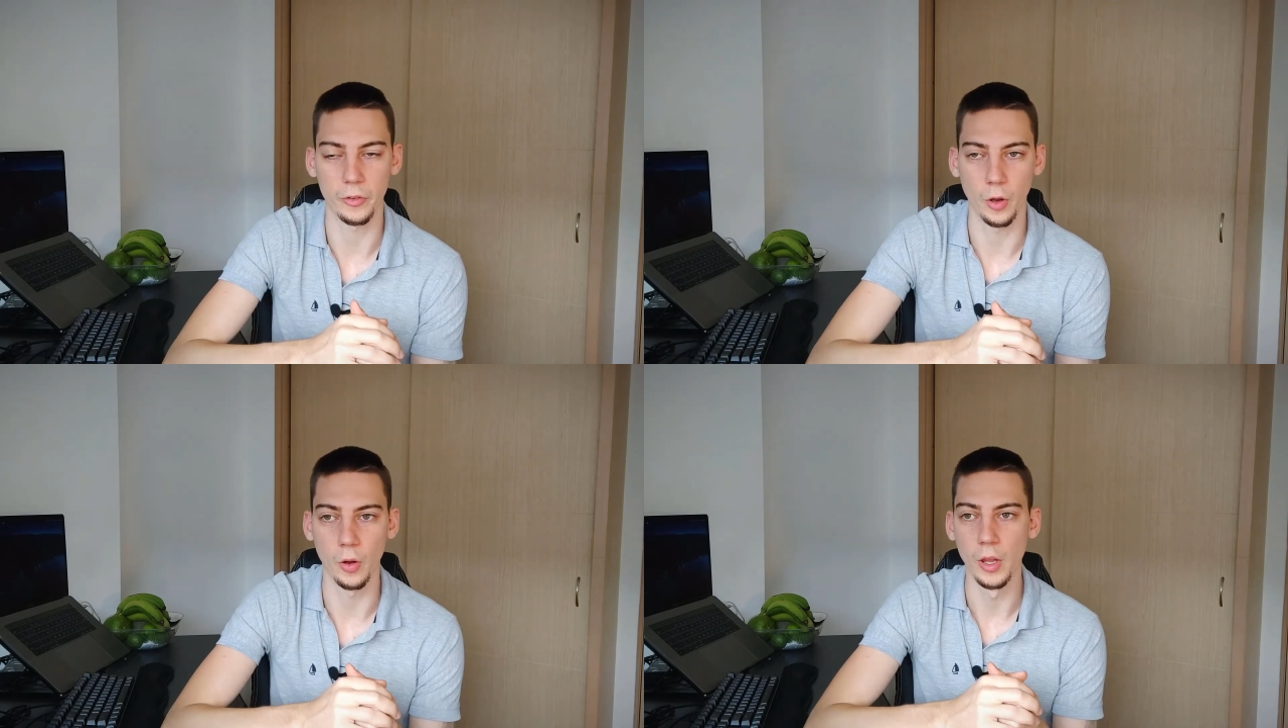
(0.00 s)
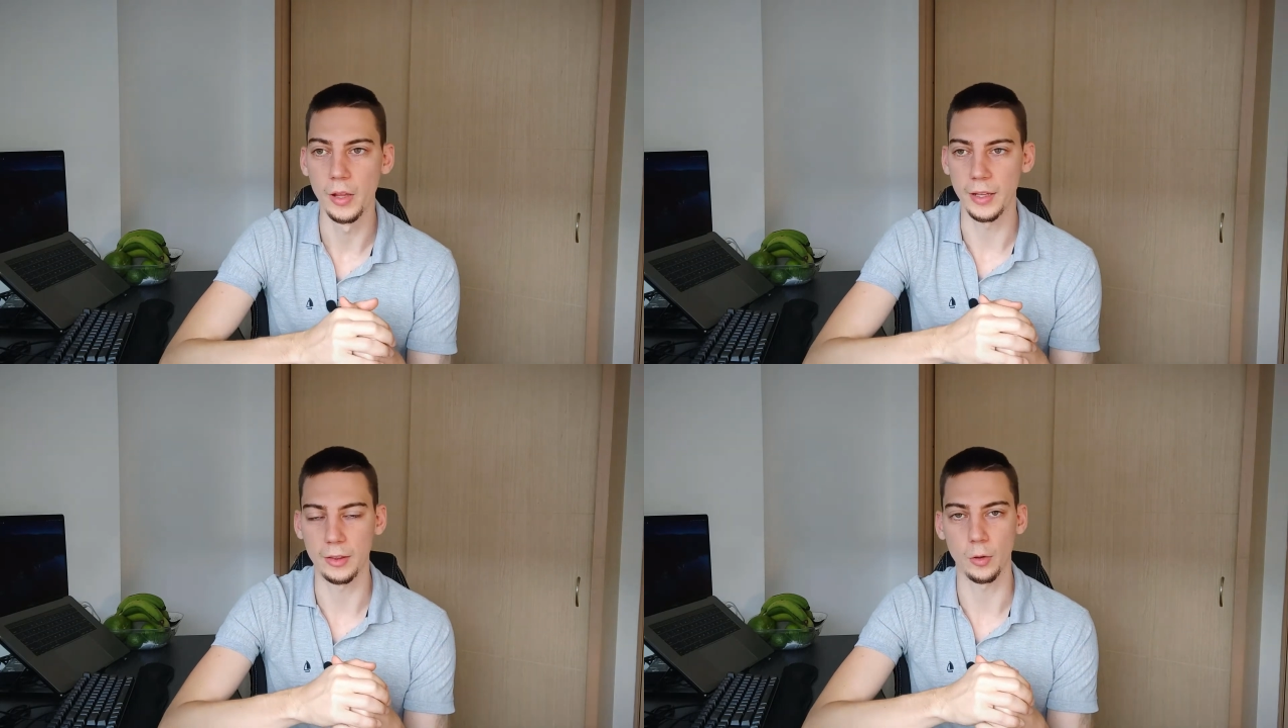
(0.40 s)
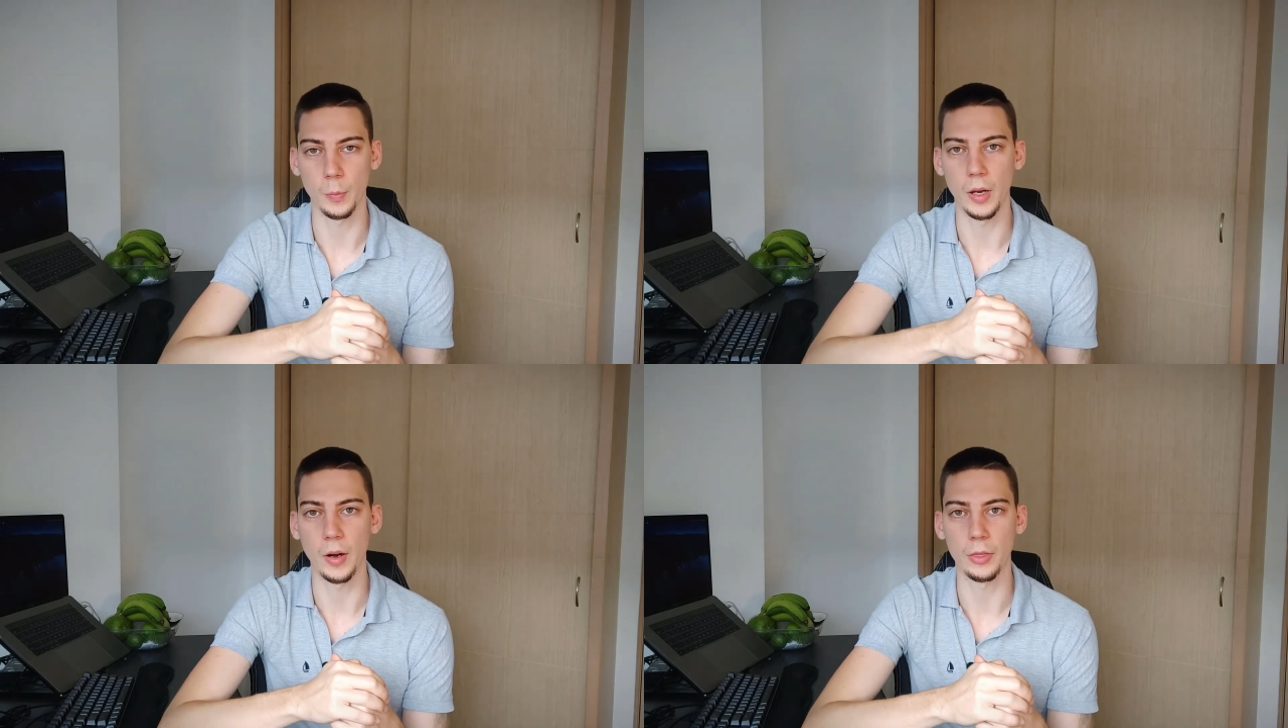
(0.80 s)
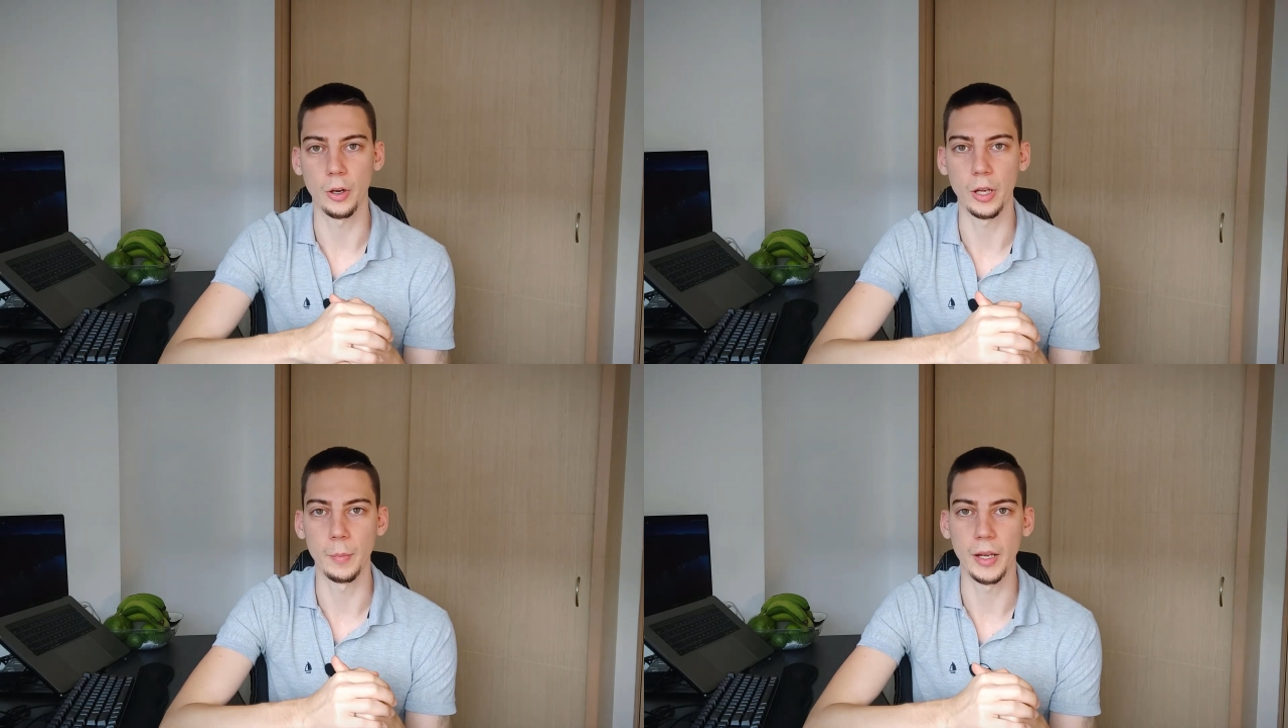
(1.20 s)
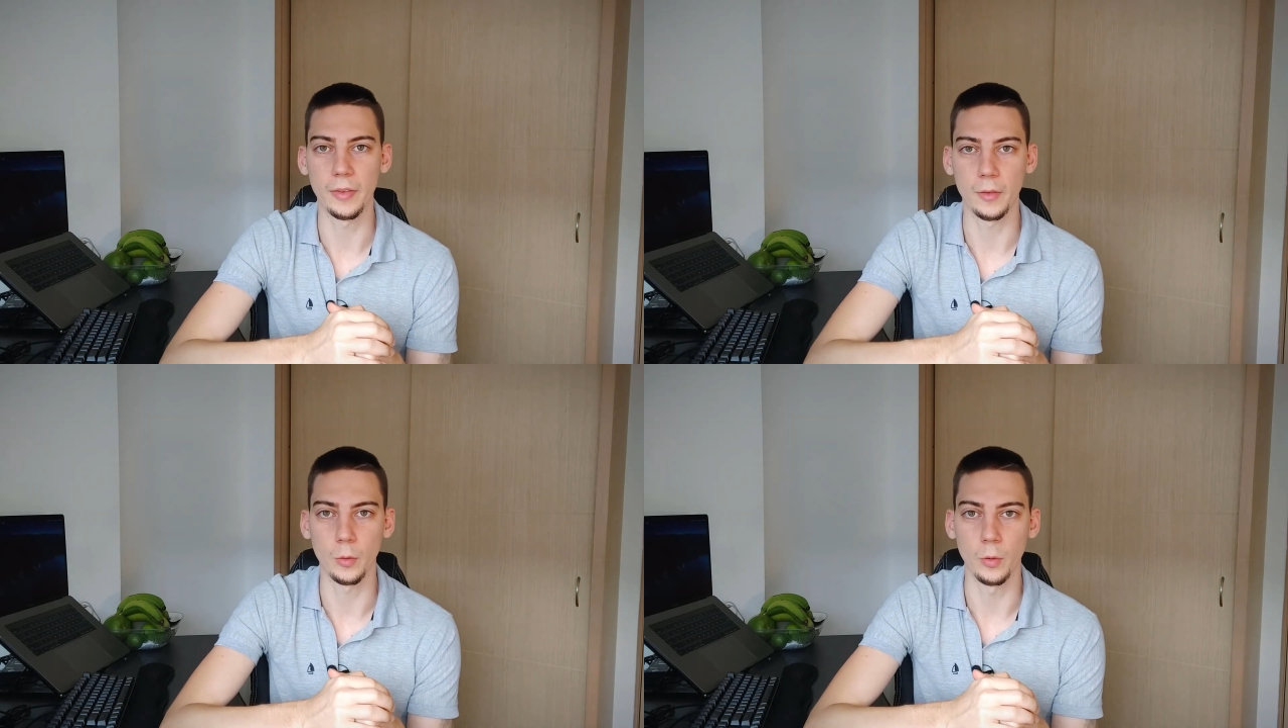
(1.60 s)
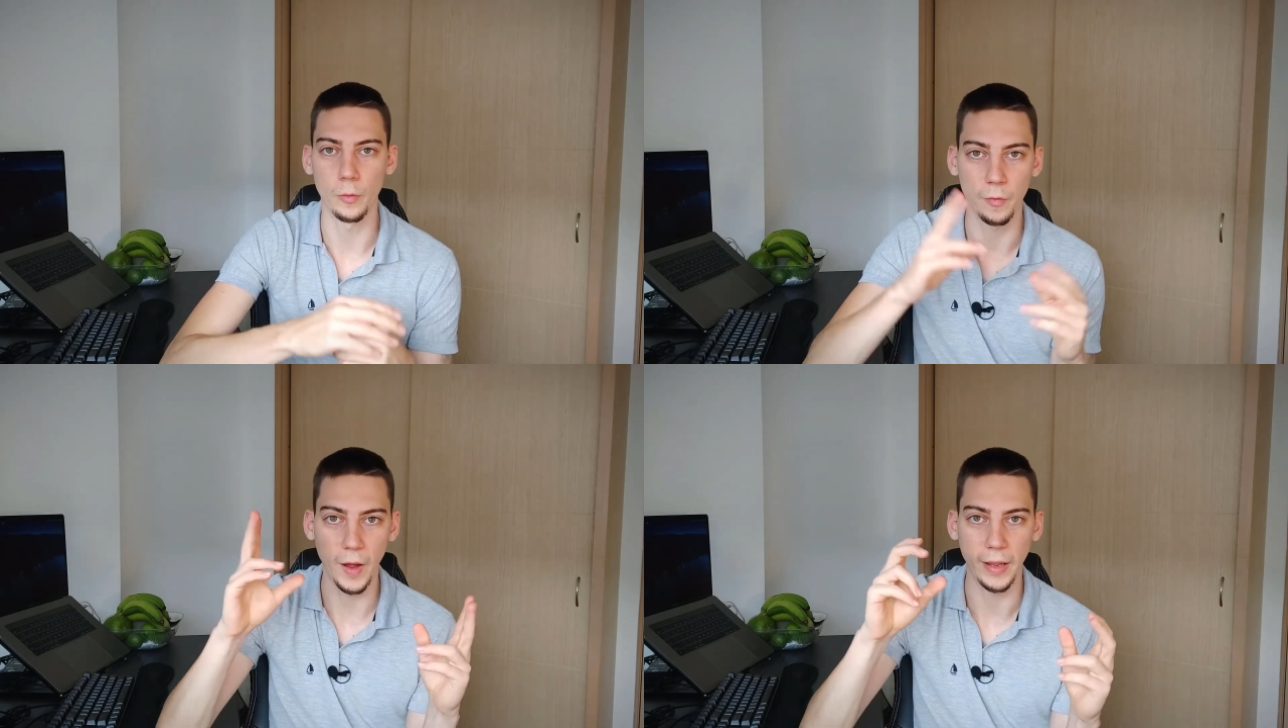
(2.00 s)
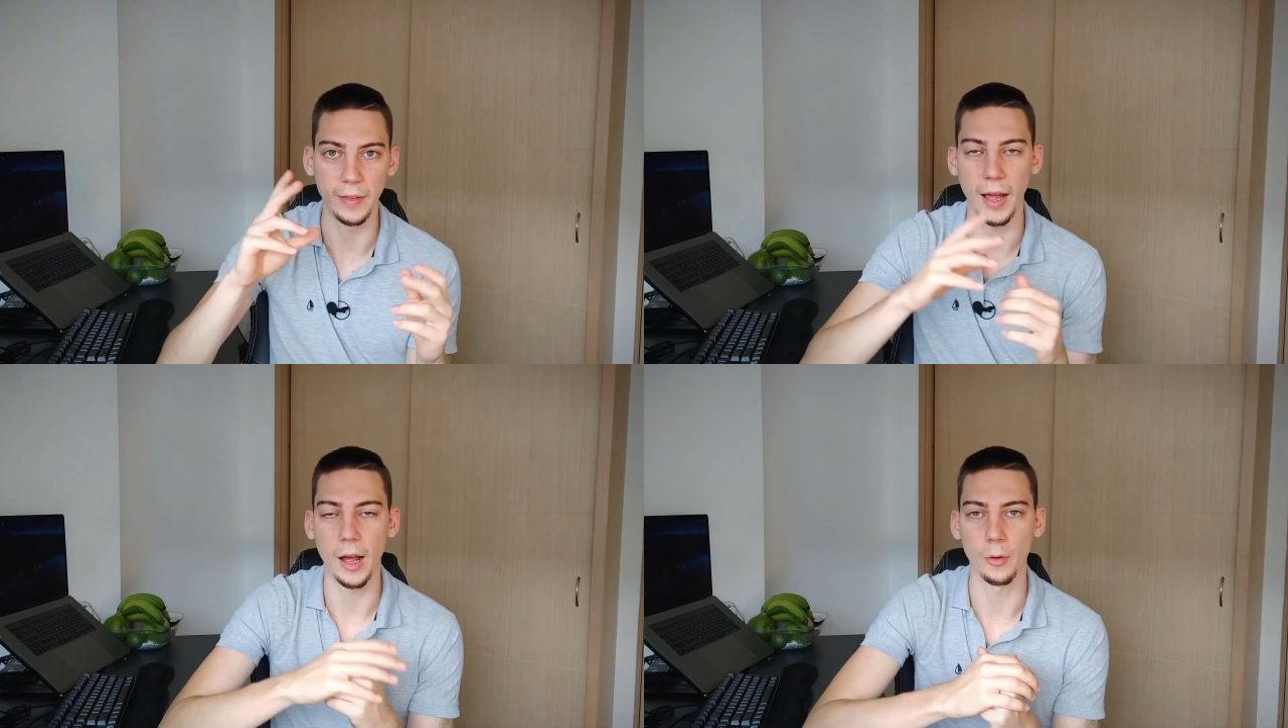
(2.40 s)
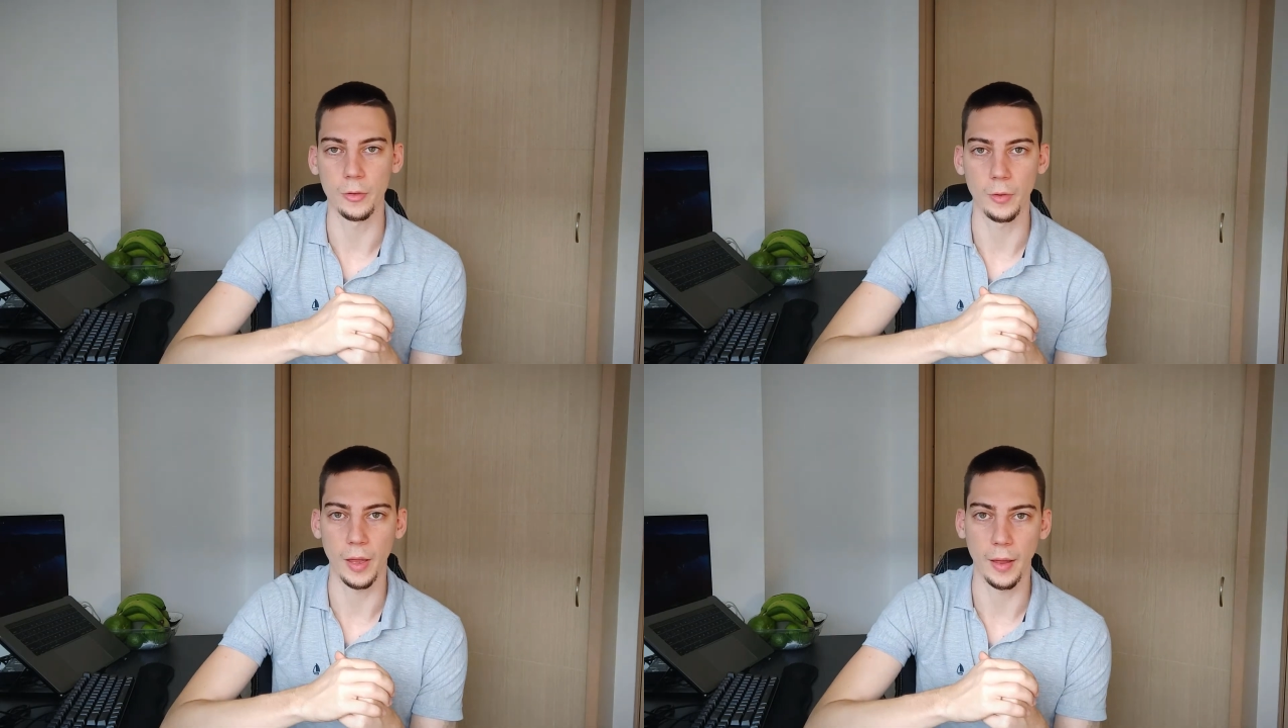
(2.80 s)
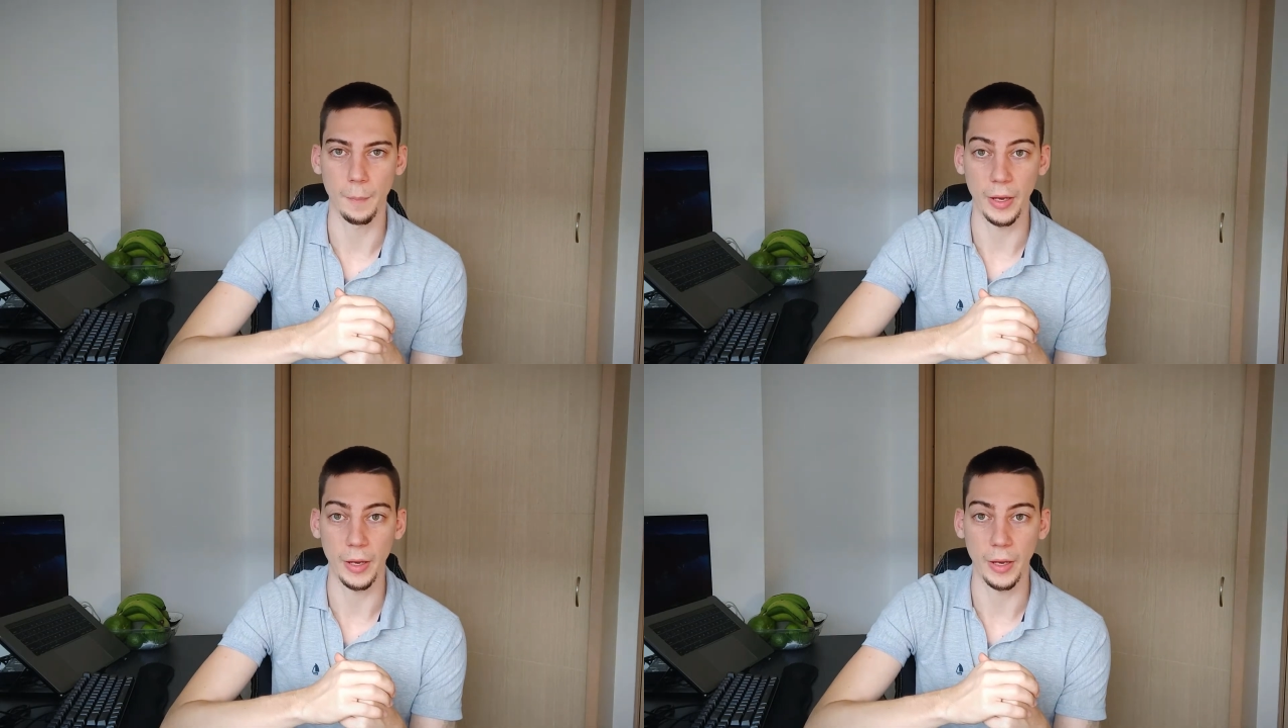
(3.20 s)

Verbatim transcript: So that took me around 30 minutes to find out uh,